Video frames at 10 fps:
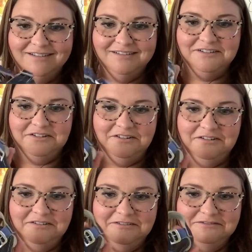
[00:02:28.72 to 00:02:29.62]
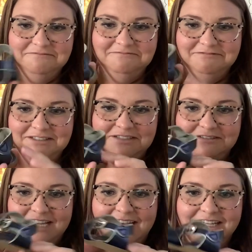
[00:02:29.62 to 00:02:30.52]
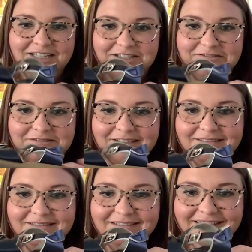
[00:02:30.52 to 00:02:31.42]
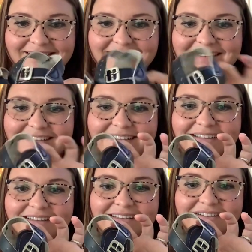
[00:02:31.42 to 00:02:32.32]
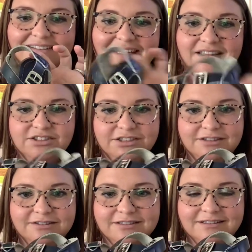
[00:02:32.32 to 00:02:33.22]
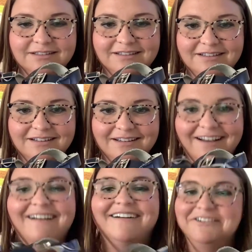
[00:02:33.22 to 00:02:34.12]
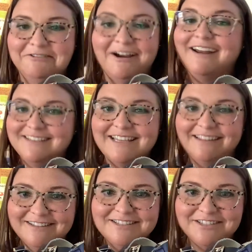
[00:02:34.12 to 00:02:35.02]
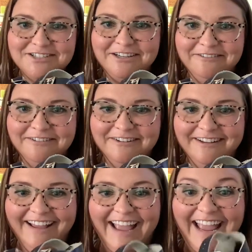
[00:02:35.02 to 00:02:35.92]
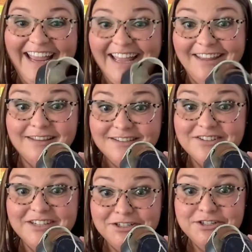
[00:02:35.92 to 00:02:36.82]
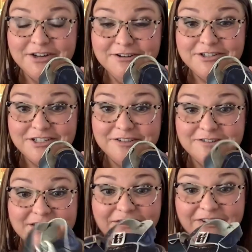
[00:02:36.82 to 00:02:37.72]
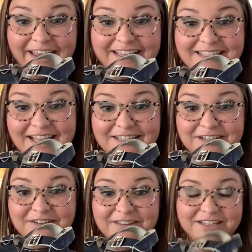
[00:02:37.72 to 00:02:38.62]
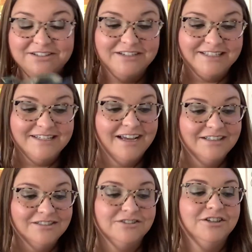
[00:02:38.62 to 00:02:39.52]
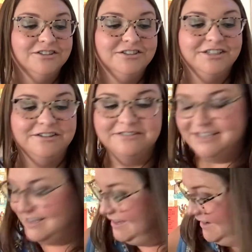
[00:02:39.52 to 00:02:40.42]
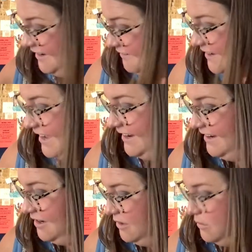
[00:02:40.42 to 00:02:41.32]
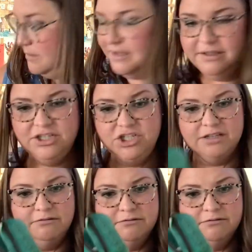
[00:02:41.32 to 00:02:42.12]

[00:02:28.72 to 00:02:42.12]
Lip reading: Oh, little tiny shoes. Little leather shoes. You're right, it's Ellis's shoe. And these are his church shoes. If you guessed that too, these are his nicer church shoes. Okay, what about this shoe?